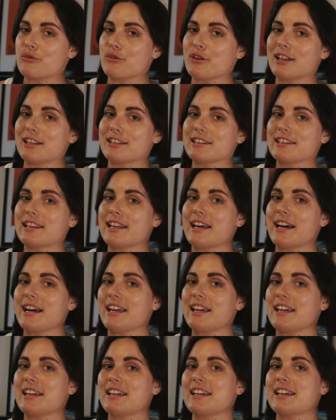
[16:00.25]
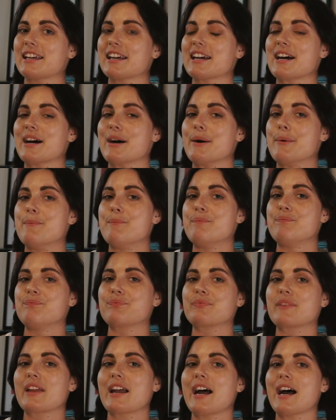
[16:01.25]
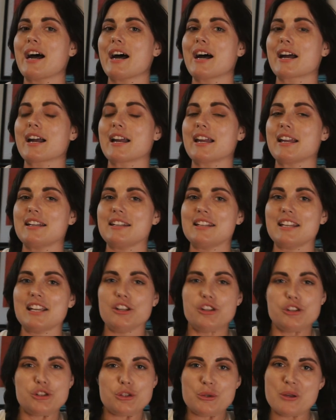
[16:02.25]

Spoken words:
felt like I need to